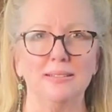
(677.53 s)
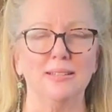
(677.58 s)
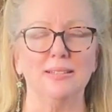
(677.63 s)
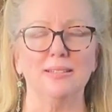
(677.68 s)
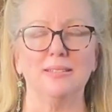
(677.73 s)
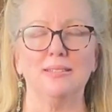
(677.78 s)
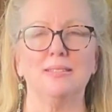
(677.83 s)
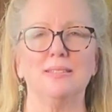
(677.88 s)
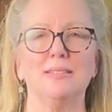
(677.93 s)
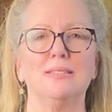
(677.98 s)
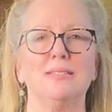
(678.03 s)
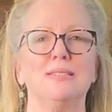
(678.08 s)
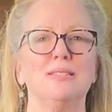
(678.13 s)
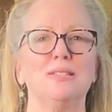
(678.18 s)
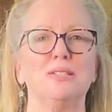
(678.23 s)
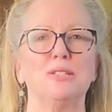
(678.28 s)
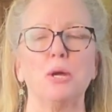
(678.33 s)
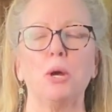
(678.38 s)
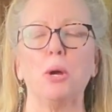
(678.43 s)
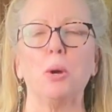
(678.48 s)

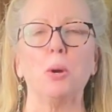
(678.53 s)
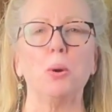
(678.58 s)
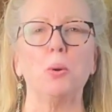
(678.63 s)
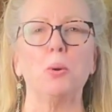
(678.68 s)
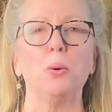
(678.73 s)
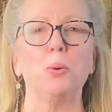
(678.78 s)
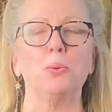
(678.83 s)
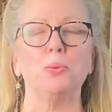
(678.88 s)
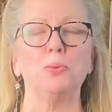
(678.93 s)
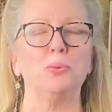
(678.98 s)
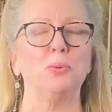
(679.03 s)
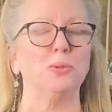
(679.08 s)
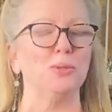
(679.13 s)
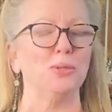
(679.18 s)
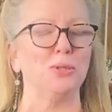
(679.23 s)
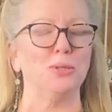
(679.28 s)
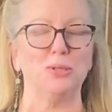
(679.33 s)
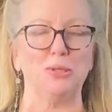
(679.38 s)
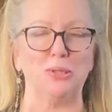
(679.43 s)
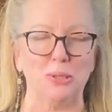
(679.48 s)
It's so,
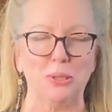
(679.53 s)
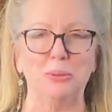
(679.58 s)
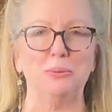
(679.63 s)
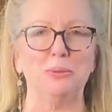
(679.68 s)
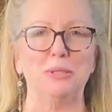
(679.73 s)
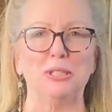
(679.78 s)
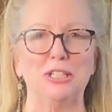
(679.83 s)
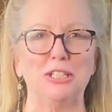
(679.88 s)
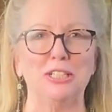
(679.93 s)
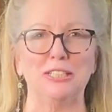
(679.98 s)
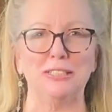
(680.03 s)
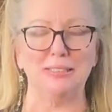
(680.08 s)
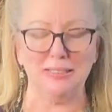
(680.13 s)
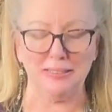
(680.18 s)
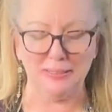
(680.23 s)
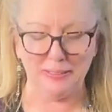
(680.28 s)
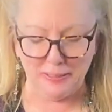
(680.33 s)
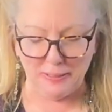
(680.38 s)
so good.